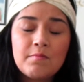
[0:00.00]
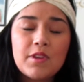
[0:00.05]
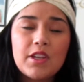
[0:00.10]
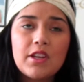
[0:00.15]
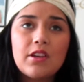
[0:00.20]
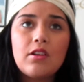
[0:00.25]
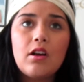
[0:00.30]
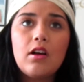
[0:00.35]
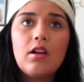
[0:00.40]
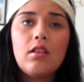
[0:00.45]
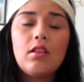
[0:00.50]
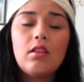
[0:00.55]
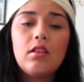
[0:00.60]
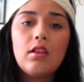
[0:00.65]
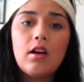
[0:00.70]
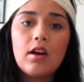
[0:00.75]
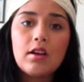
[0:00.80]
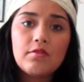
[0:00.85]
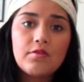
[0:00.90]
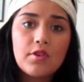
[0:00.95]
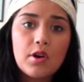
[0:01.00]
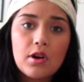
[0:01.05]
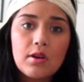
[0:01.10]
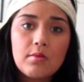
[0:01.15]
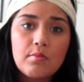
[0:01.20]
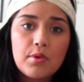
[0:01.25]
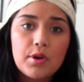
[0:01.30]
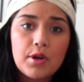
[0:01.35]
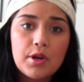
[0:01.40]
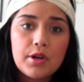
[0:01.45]
getting a lot of
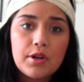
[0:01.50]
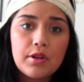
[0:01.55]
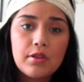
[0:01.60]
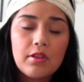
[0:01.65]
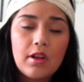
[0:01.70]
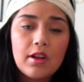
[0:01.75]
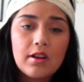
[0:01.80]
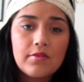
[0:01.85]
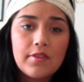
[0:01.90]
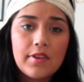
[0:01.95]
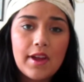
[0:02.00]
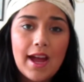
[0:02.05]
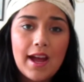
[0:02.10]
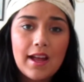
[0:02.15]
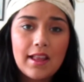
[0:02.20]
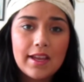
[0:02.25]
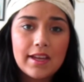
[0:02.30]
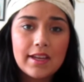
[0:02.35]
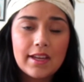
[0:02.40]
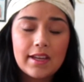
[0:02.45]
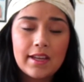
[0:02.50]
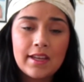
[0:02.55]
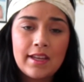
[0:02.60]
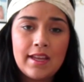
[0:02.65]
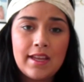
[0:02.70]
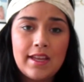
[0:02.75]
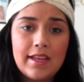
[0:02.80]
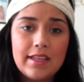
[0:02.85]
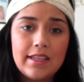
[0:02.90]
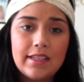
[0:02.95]
heartburn, a lot of like
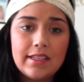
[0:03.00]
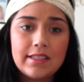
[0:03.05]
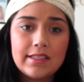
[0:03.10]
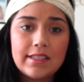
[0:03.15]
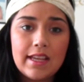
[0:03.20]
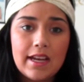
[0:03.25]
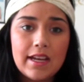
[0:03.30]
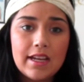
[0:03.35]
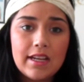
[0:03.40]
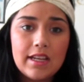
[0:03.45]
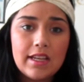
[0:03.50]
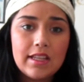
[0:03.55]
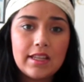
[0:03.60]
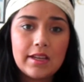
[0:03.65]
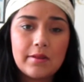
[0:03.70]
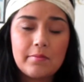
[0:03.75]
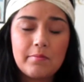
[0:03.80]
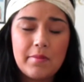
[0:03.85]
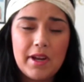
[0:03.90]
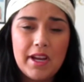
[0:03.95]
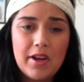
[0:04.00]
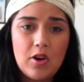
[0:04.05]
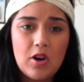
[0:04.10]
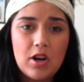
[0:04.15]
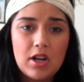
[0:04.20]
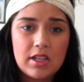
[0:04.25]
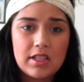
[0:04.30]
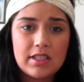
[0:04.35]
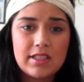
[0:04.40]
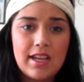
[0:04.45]
anxiety, like my
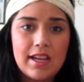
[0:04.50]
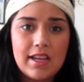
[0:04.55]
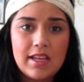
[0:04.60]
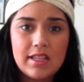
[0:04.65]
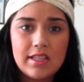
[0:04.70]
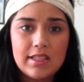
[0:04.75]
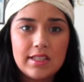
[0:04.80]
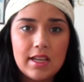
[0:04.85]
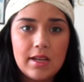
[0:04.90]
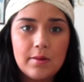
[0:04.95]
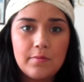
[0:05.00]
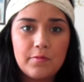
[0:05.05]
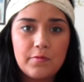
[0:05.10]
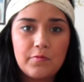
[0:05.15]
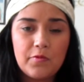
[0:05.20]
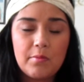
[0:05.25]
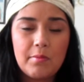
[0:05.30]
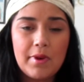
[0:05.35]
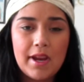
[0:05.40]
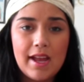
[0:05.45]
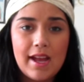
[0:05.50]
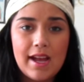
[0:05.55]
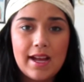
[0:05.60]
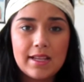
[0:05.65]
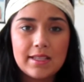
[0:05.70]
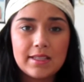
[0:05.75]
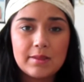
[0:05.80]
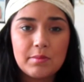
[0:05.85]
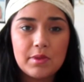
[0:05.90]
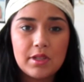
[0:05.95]
heart tightens up from my
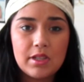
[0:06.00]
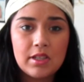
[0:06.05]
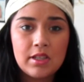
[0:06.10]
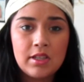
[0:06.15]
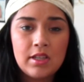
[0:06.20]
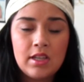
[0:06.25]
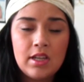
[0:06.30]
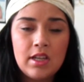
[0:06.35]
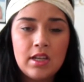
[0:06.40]
asthma,